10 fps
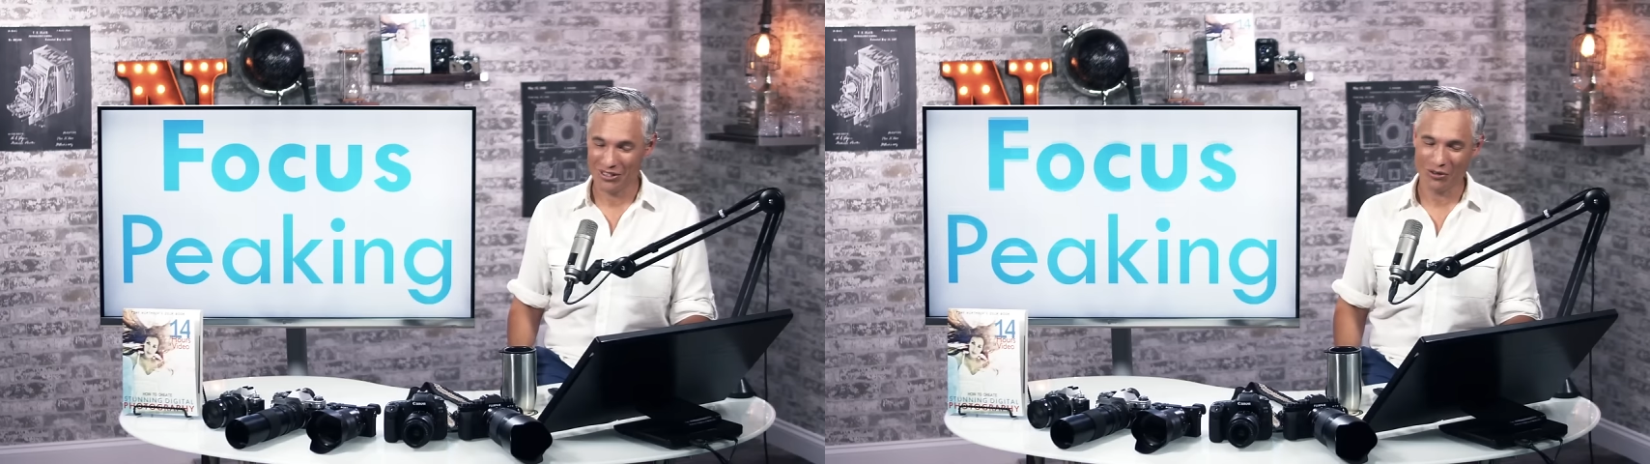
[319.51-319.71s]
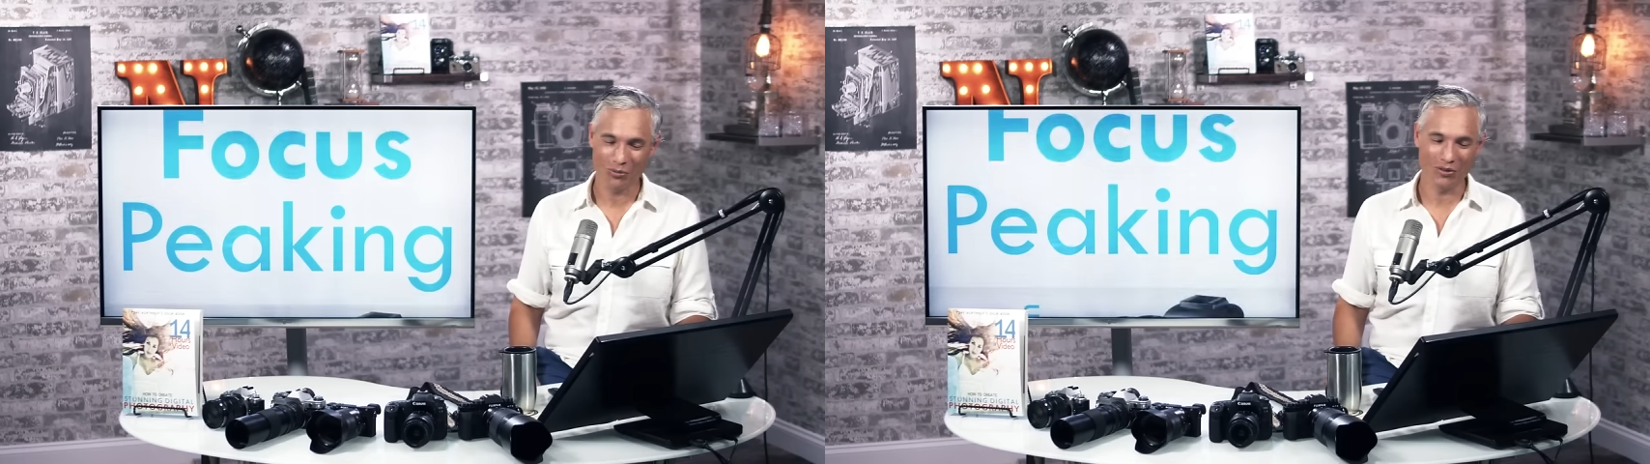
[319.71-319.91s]

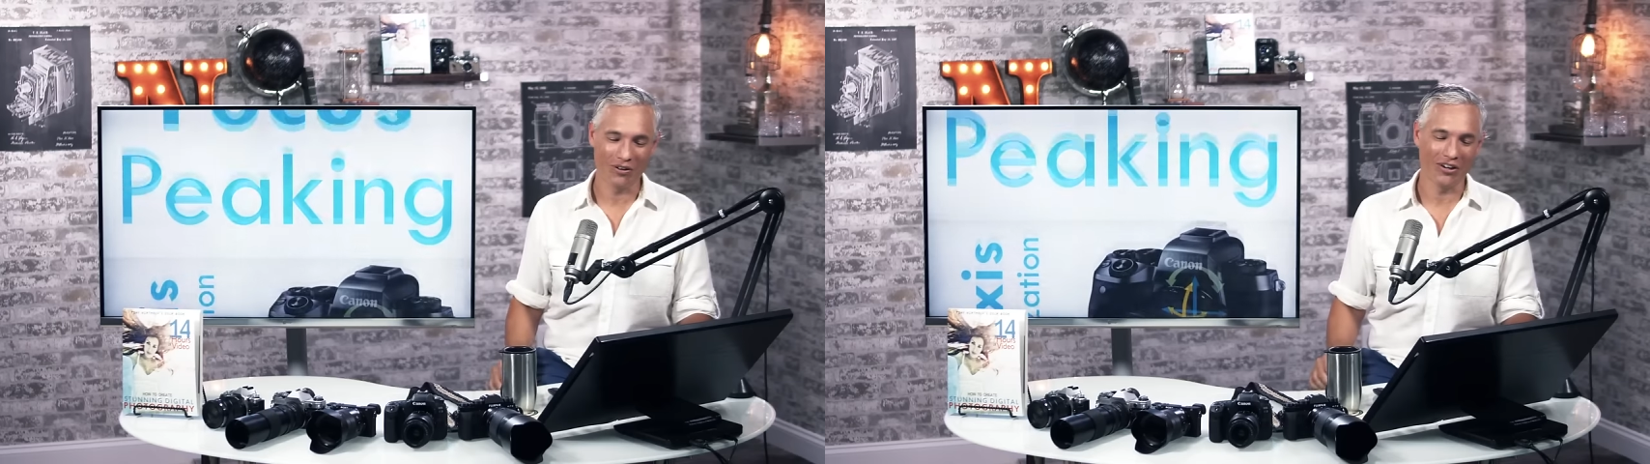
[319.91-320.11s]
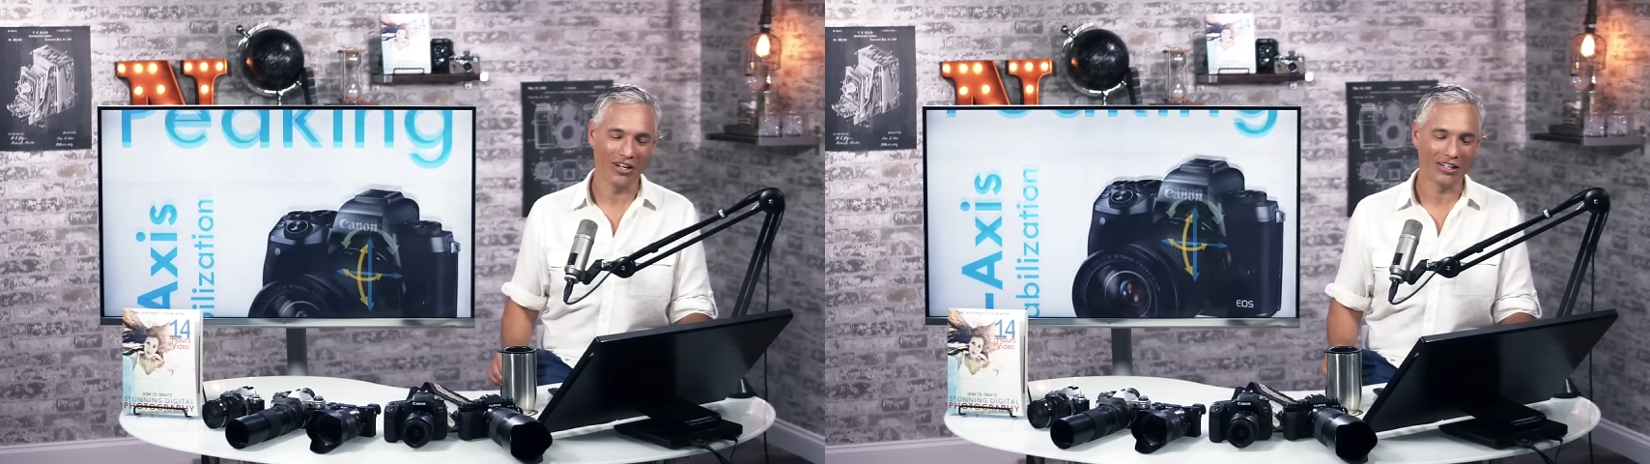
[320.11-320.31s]
That would be
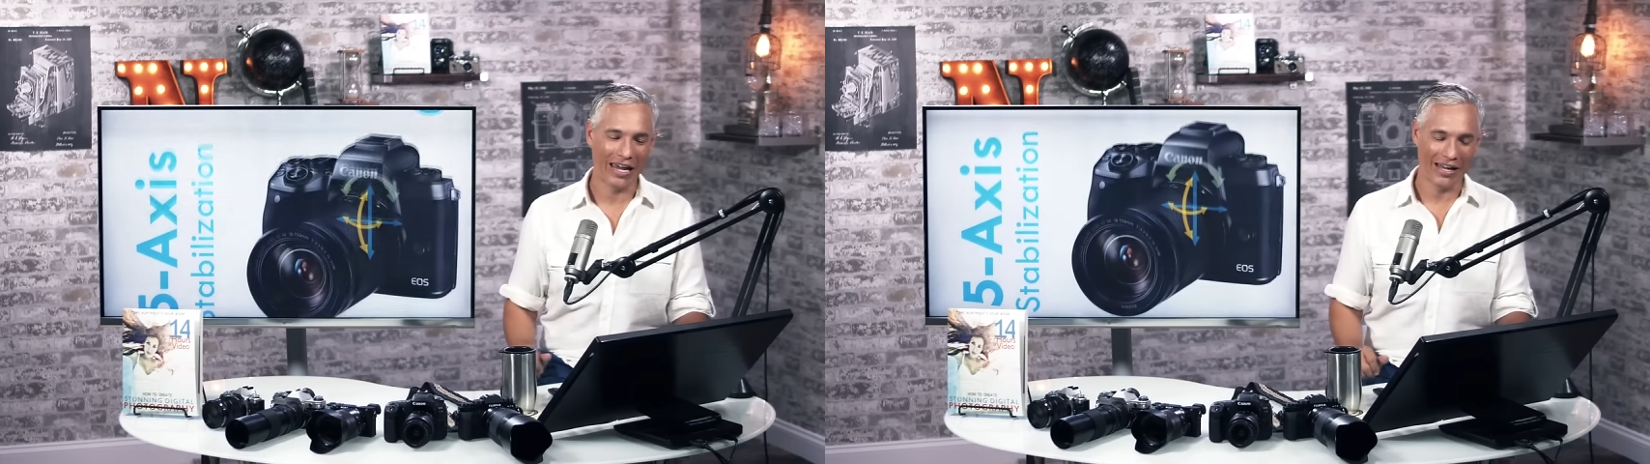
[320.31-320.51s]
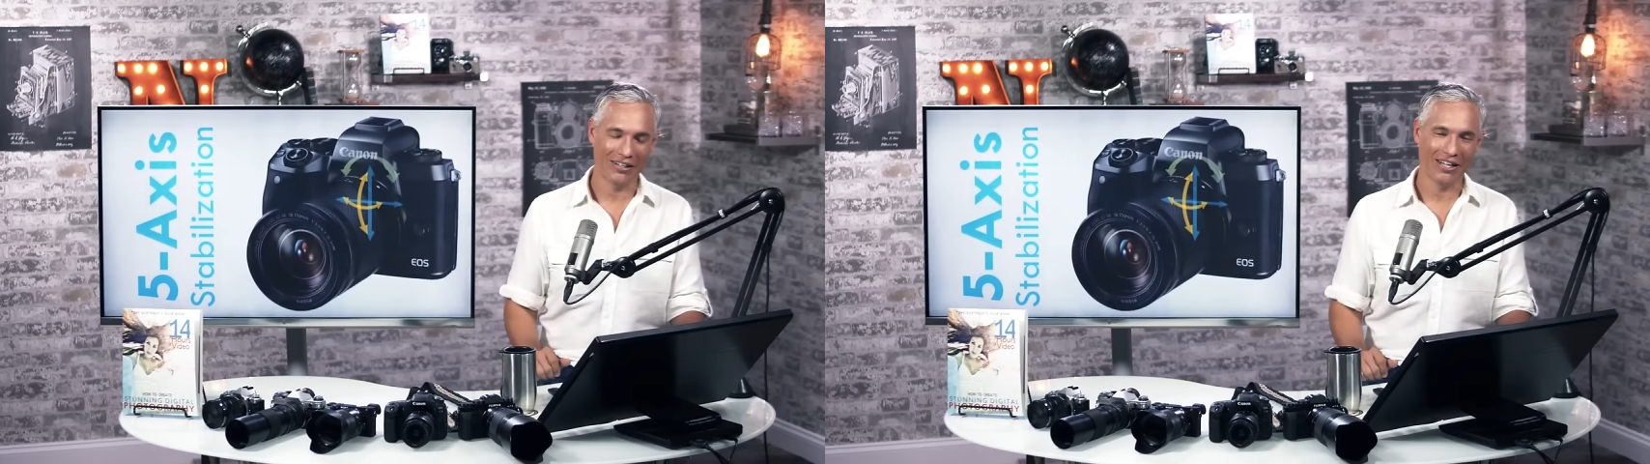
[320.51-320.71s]
very
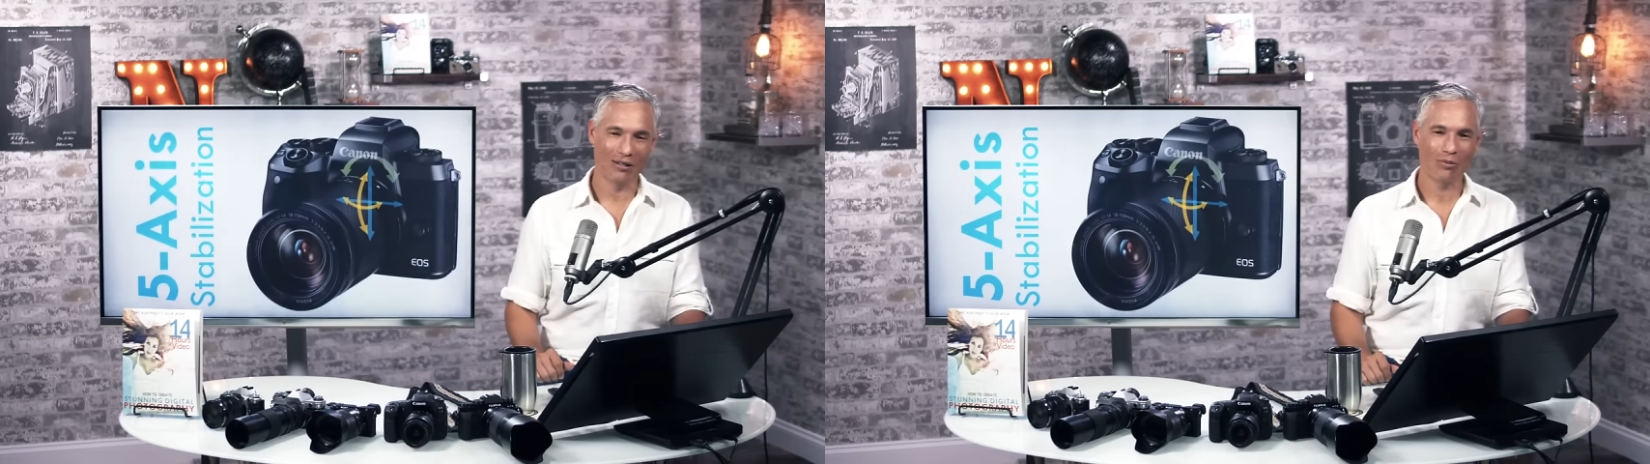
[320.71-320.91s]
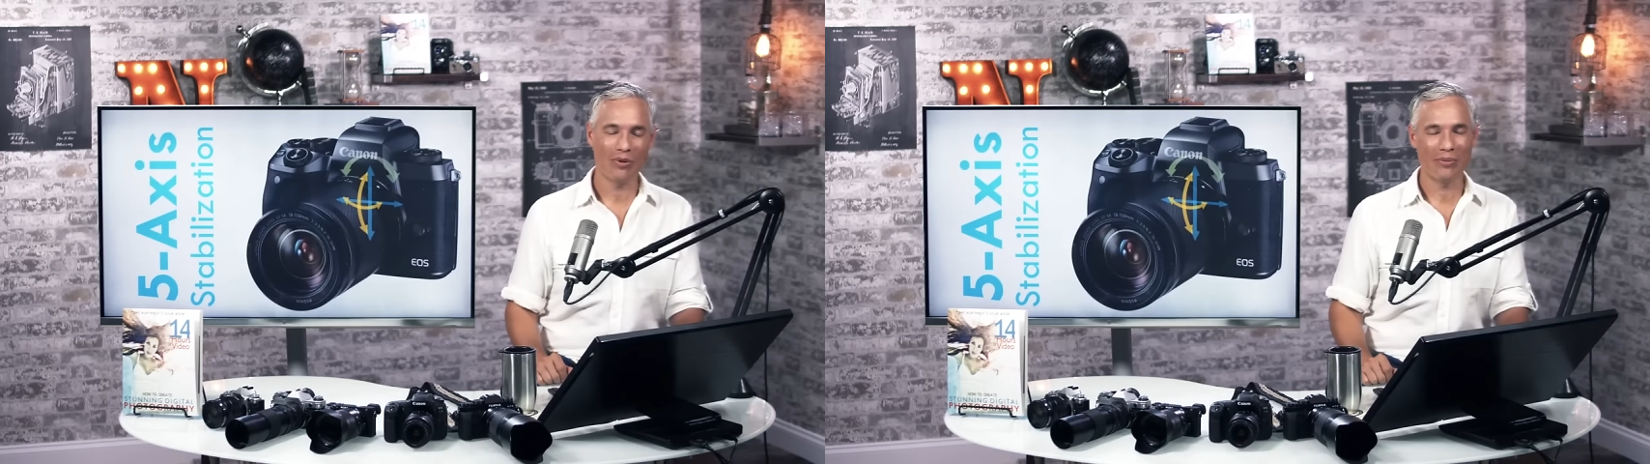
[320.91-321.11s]
uncanon
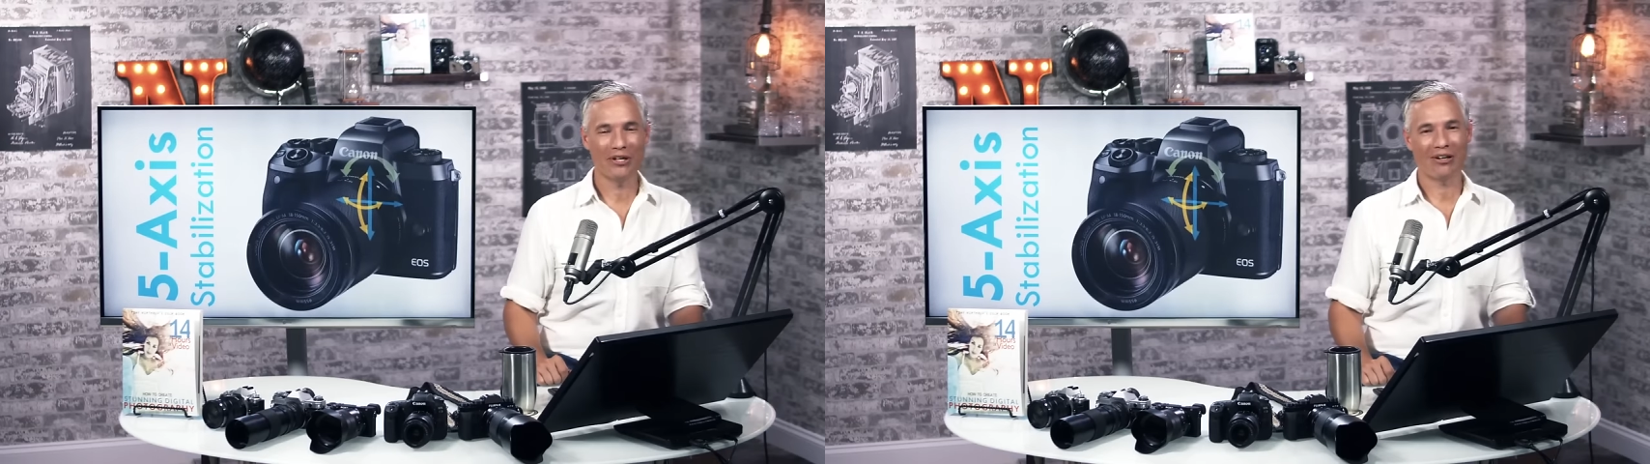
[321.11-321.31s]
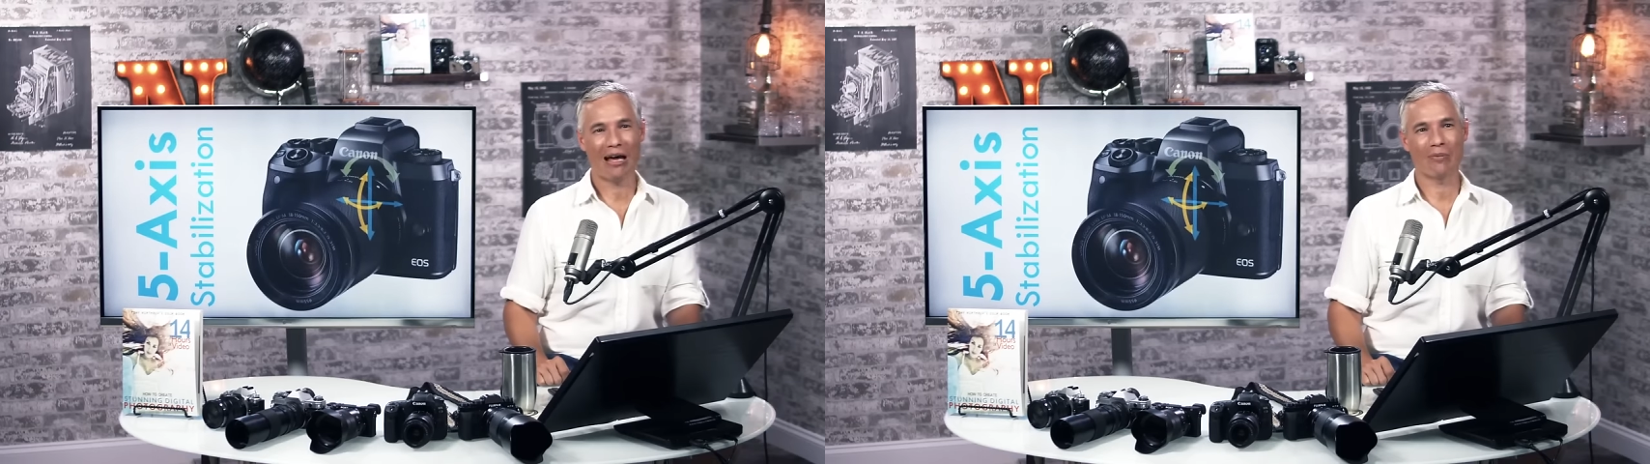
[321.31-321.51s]
like, but maybe
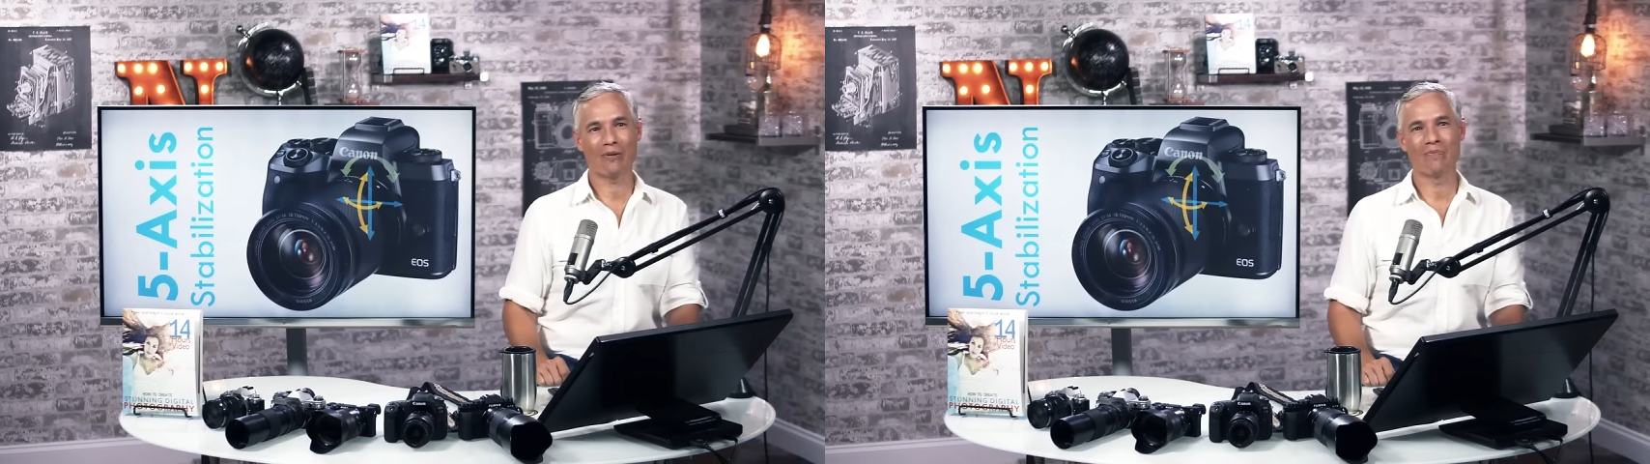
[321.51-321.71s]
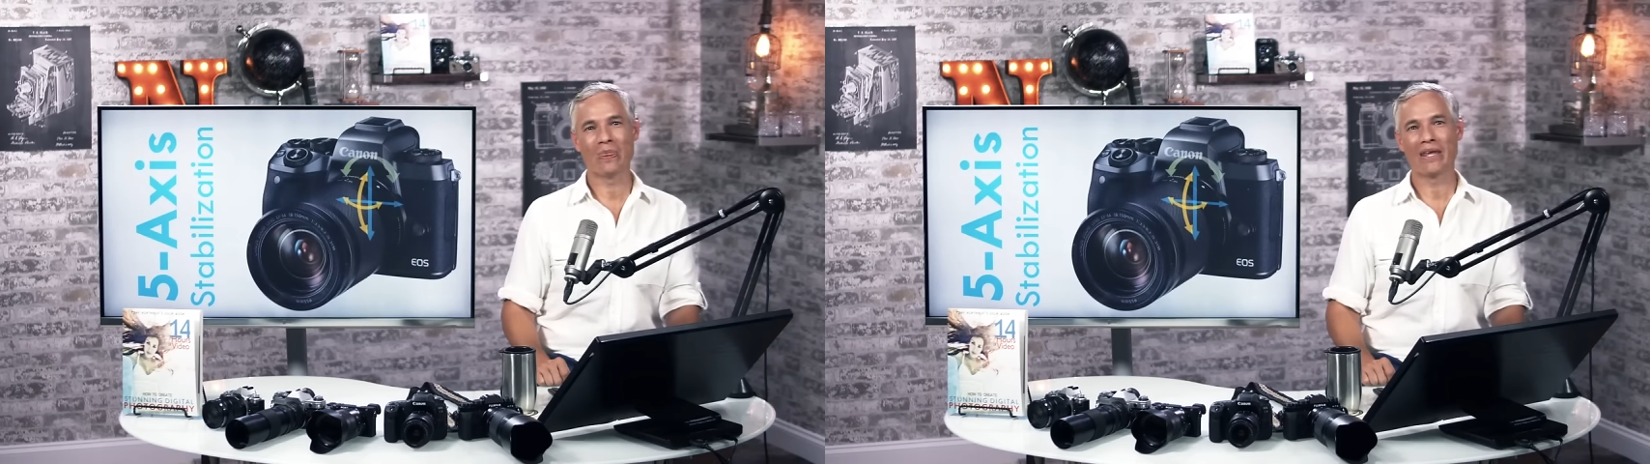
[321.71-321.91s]
it'll happen.